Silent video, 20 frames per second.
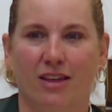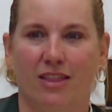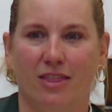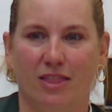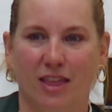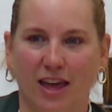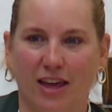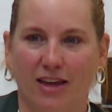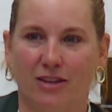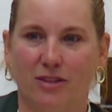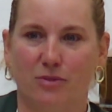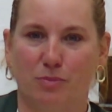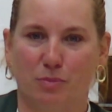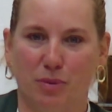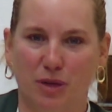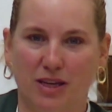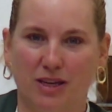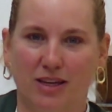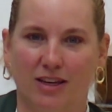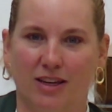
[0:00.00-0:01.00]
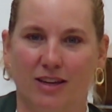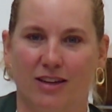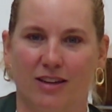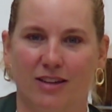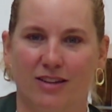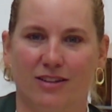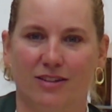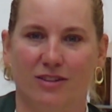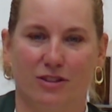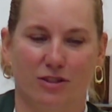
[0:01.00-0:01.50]
Thanks be
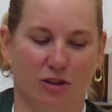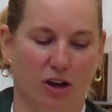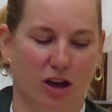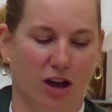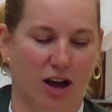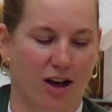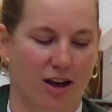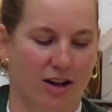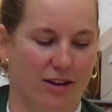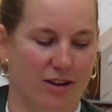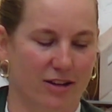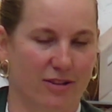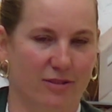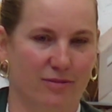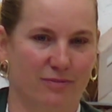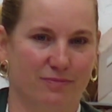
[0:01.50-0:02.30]
to God.